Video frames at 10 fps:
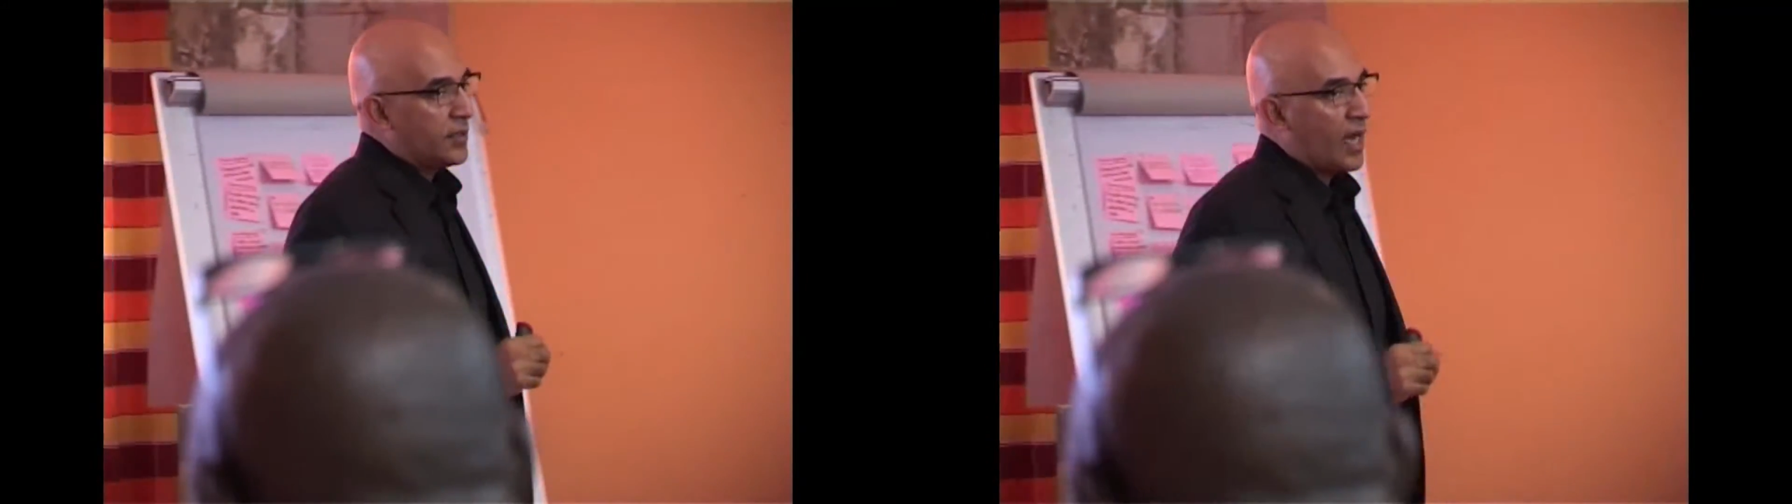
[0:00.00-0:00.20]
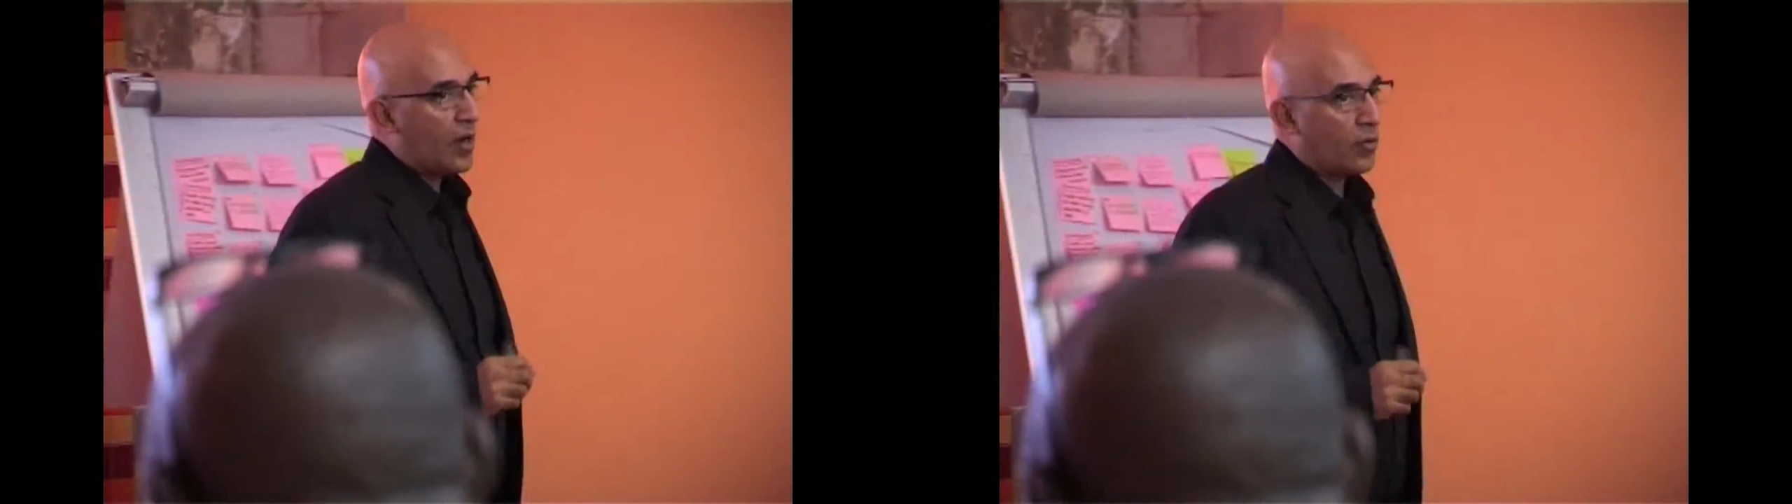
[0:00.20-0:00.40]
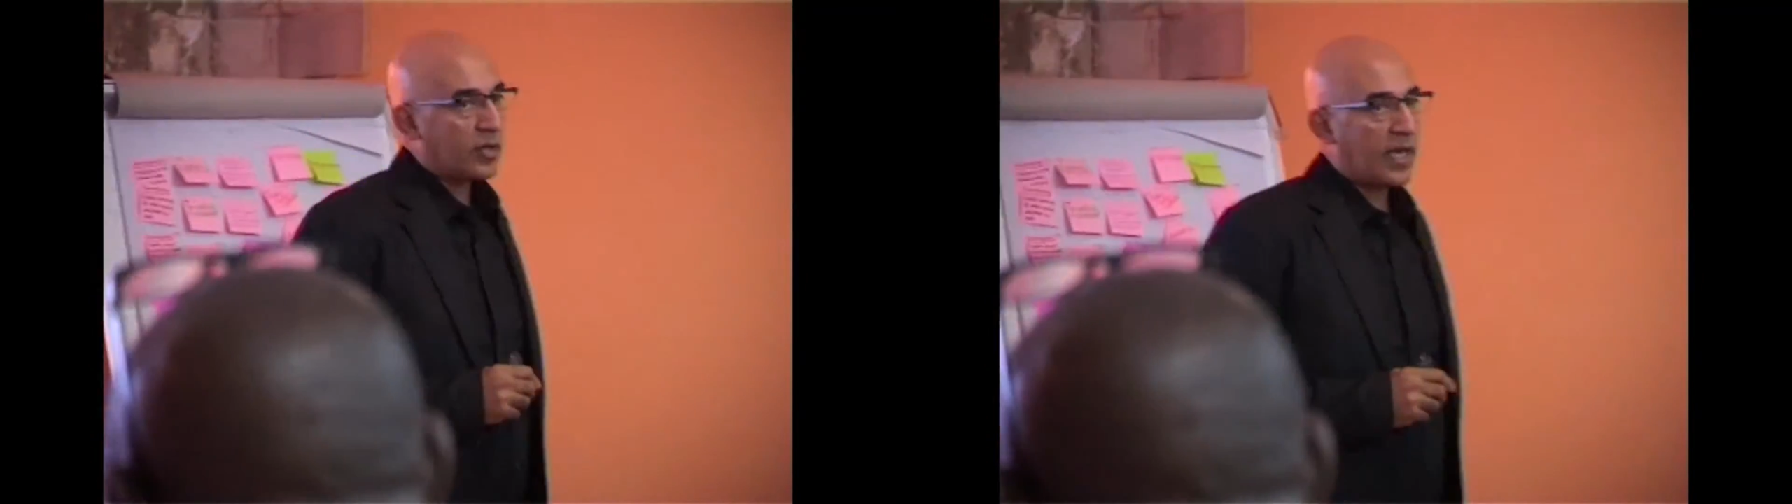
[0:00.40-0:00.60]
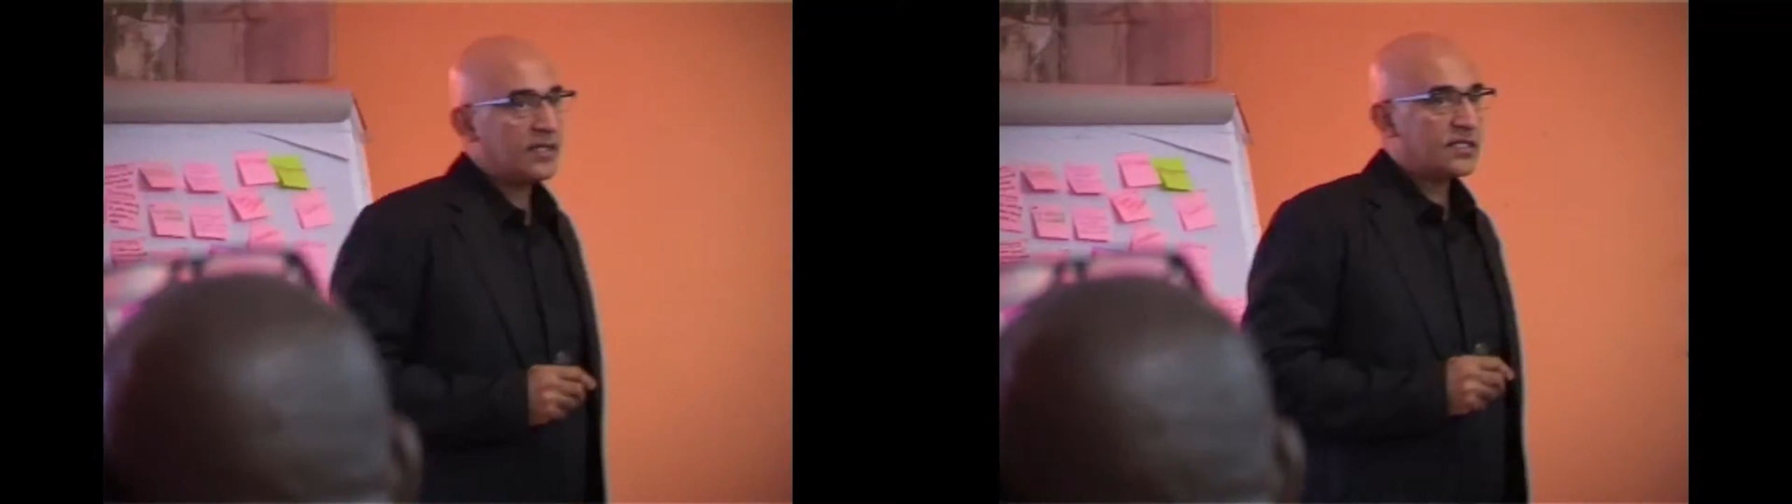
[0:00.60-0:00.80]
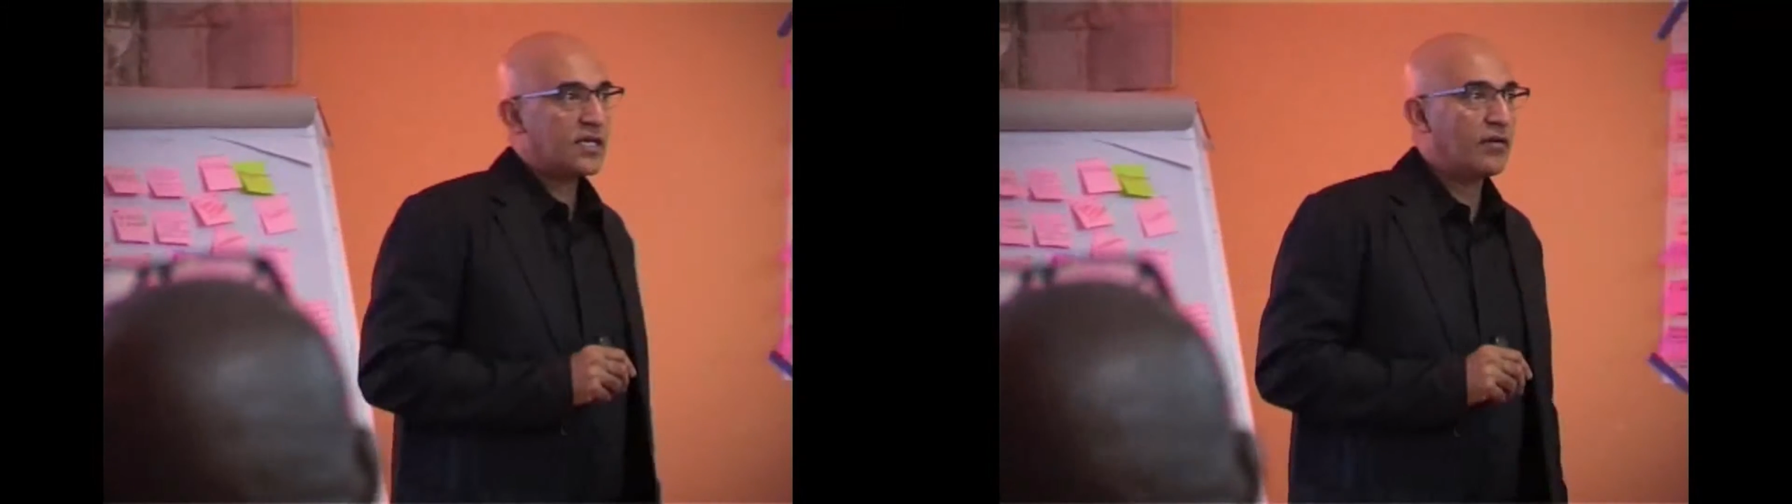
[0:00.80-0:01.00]
Now,
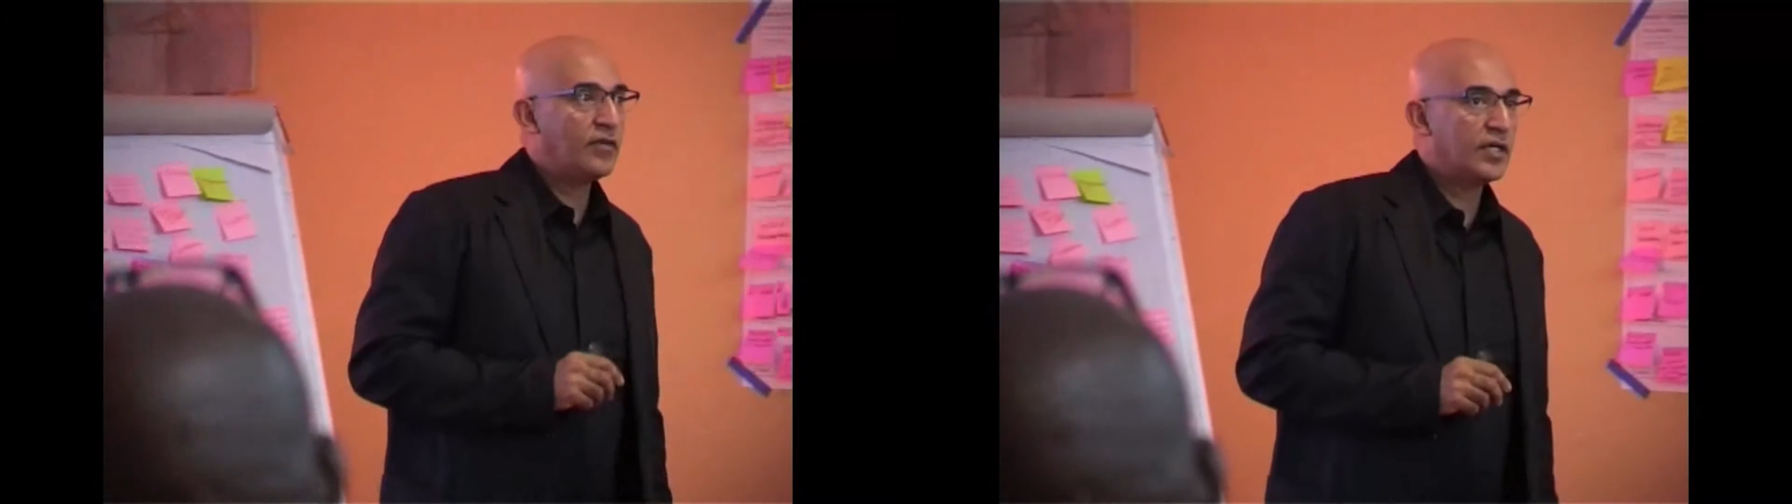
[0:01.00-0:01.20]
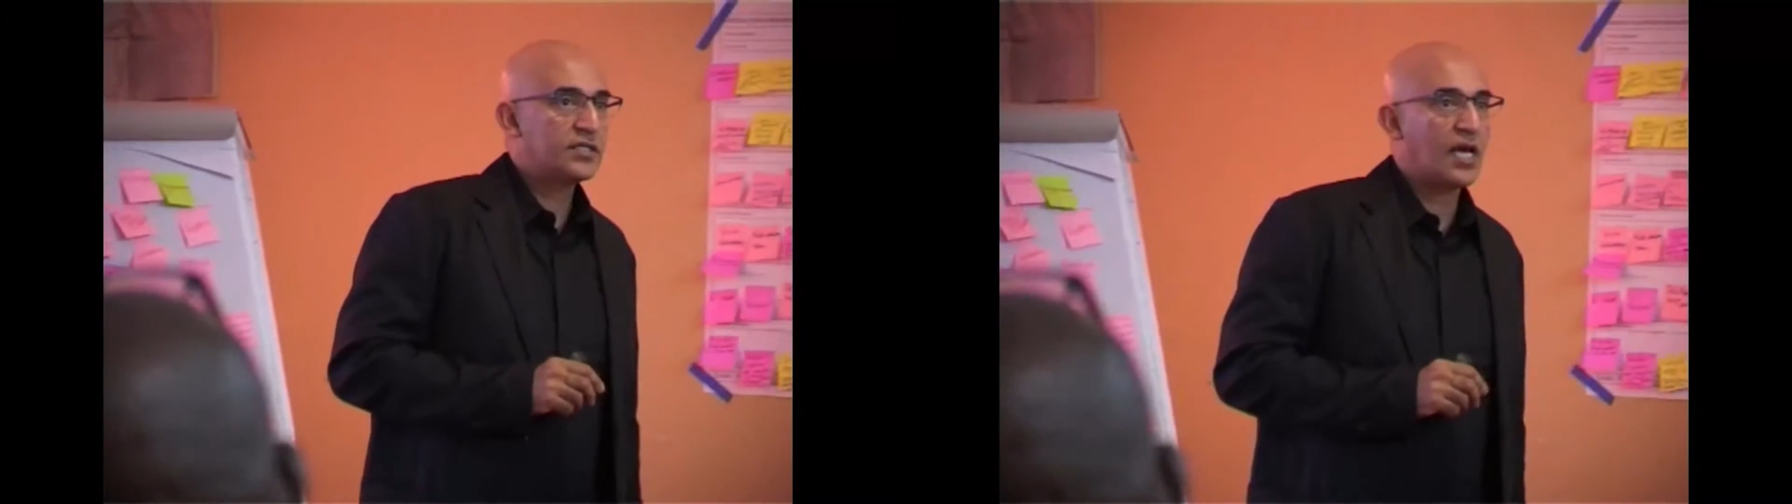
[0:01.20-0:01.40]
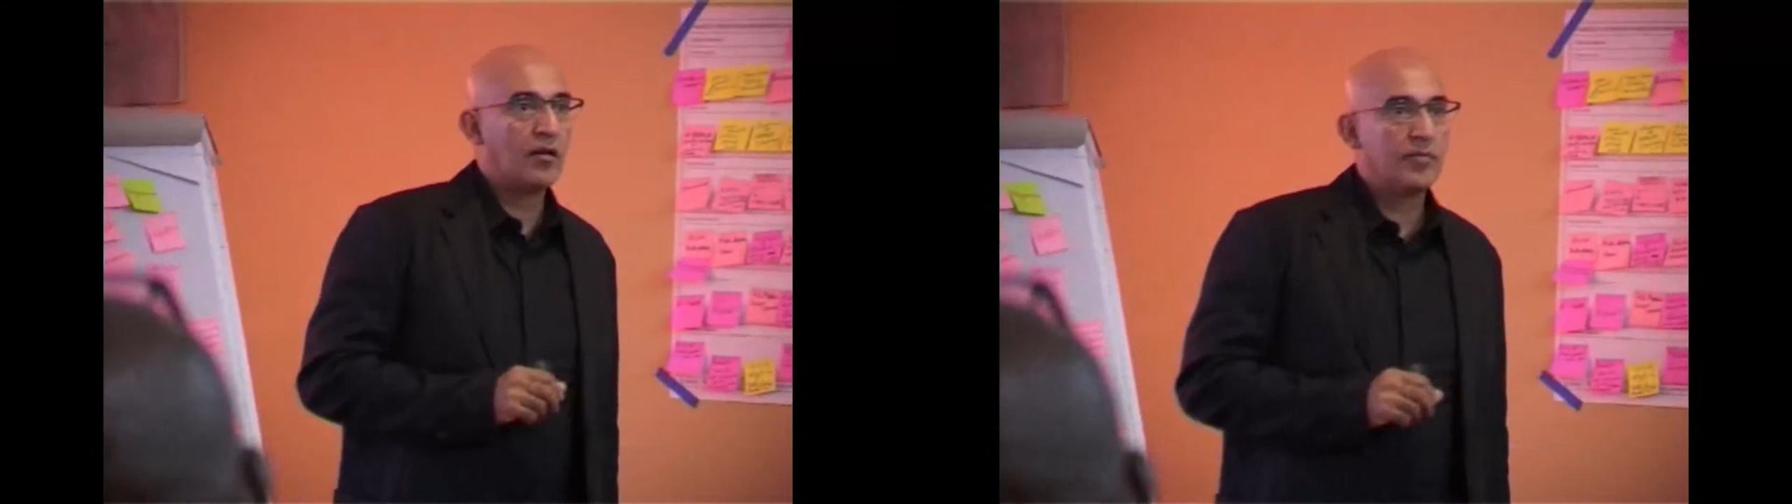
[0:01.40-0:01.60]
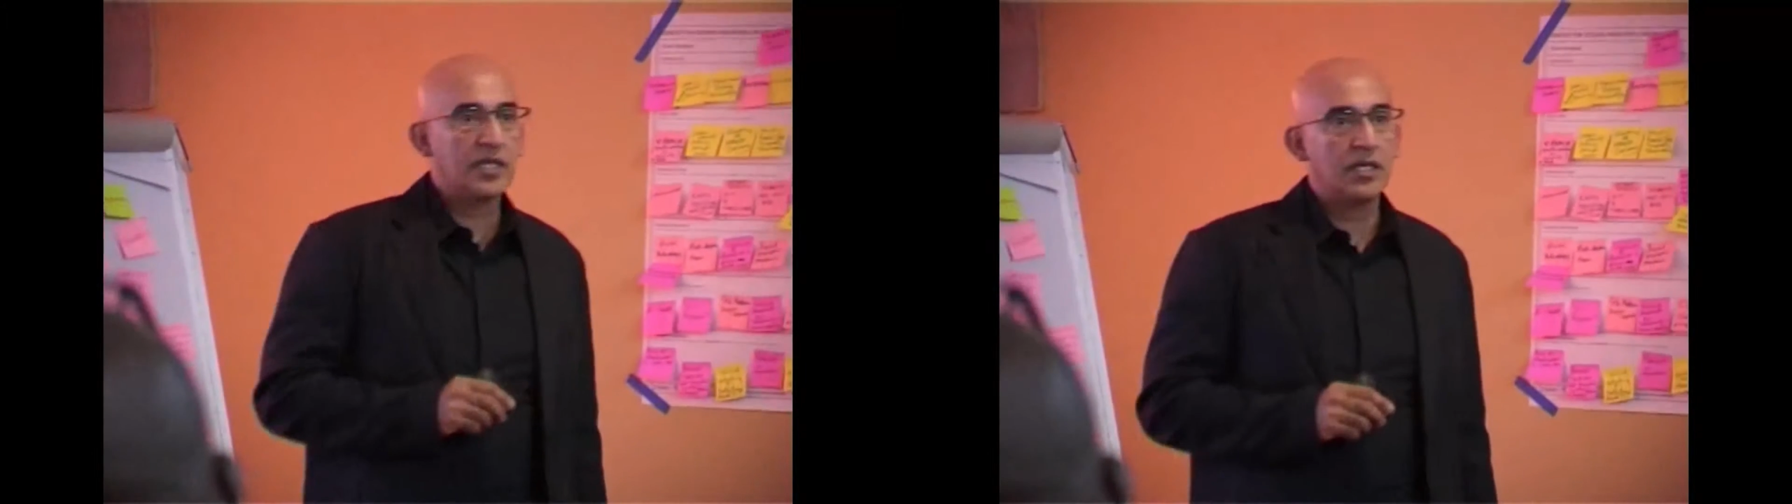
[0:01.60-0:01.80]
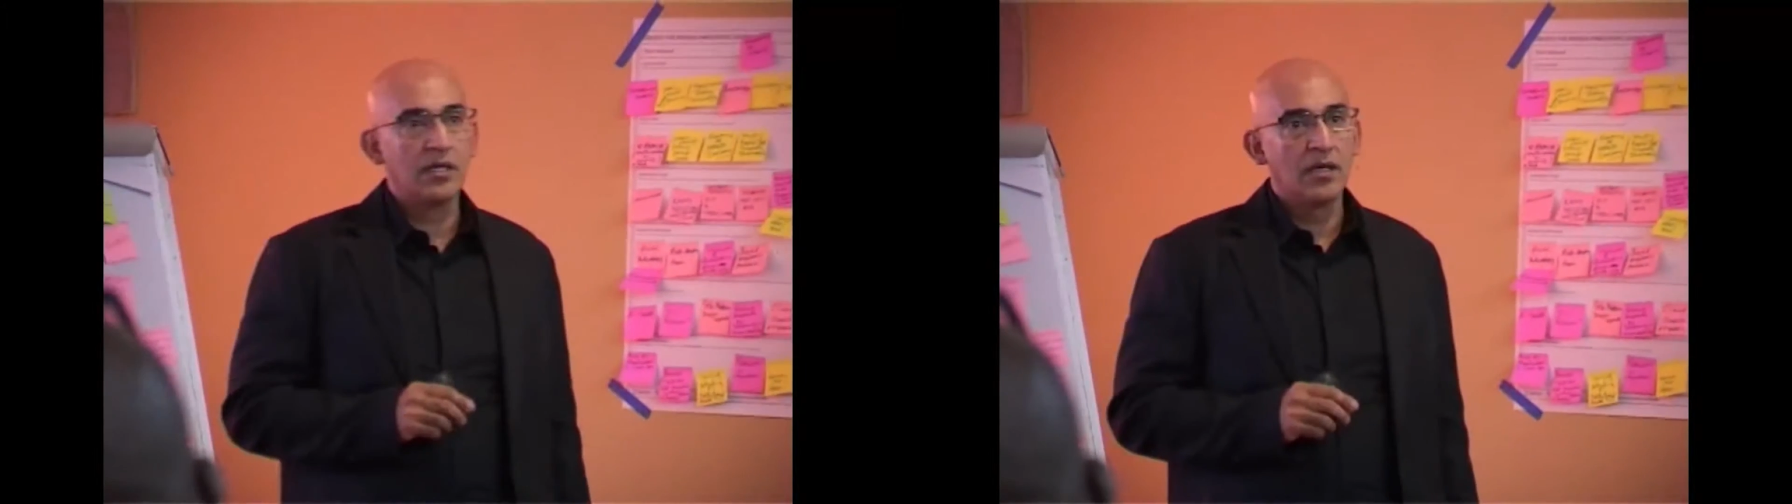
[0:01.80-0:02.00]
can someone tell me